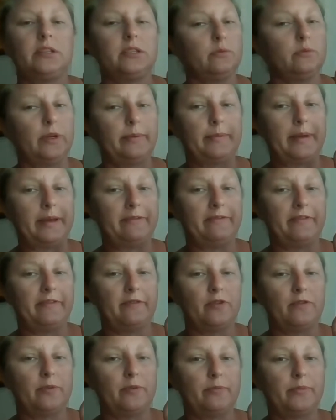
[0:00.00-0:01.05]
One of my
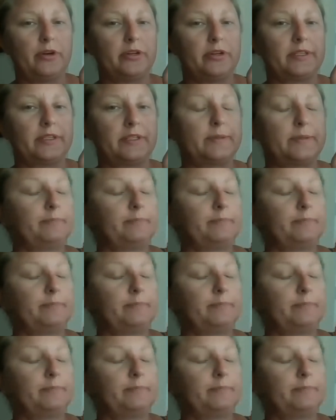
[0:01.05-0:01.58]
favorite books.